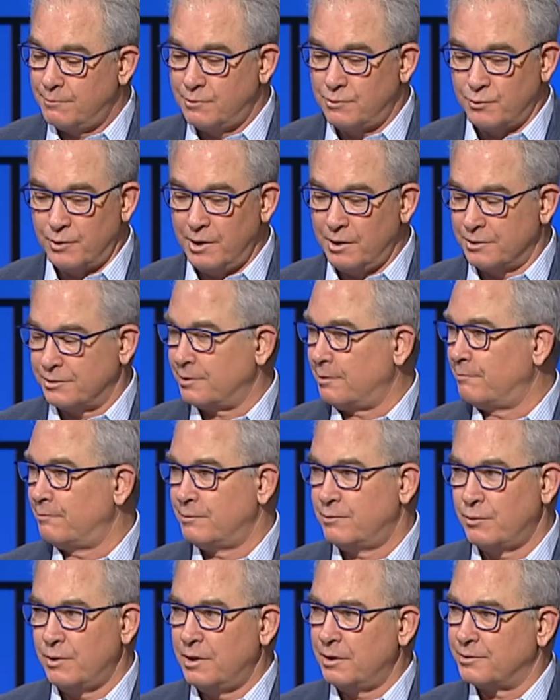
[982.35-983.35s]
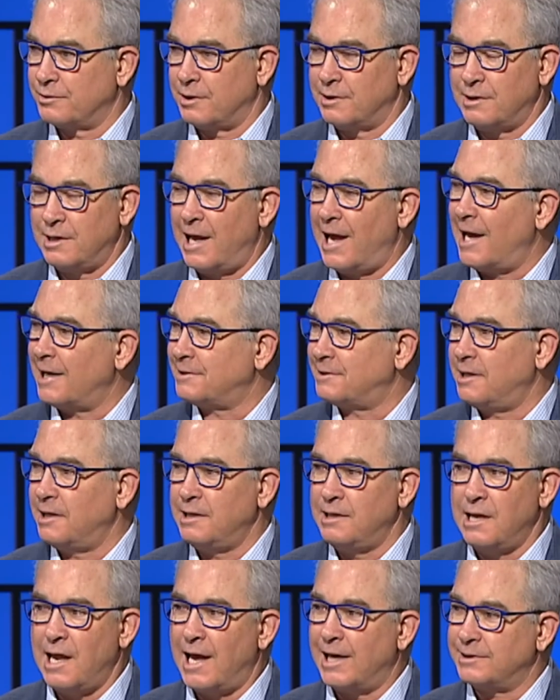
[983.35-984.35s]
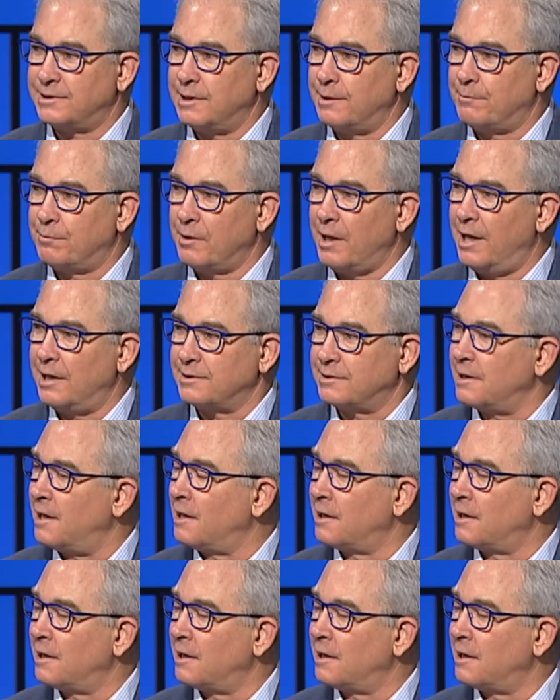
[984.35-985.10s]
Twitter's a nasty, nasty place.